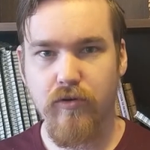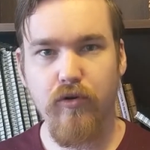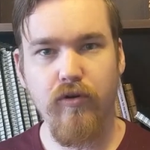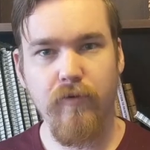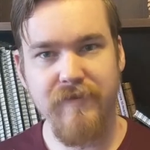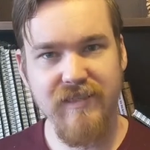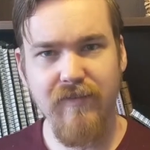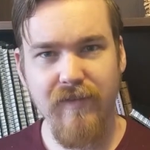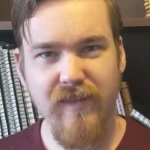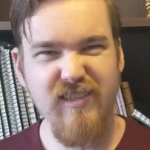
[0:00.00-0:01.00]
good at
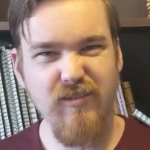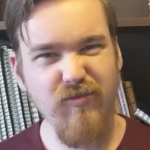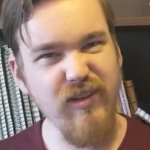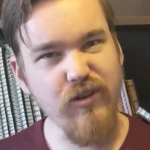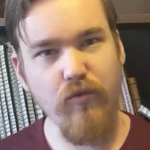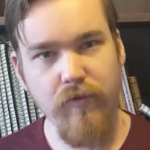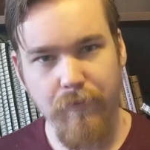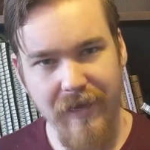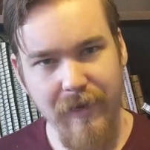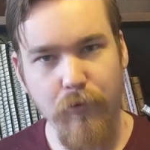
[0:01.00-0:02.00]
perceiving things. You're not really good with
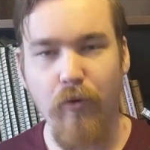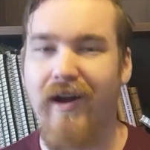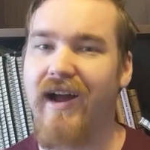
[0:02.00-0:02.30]
people,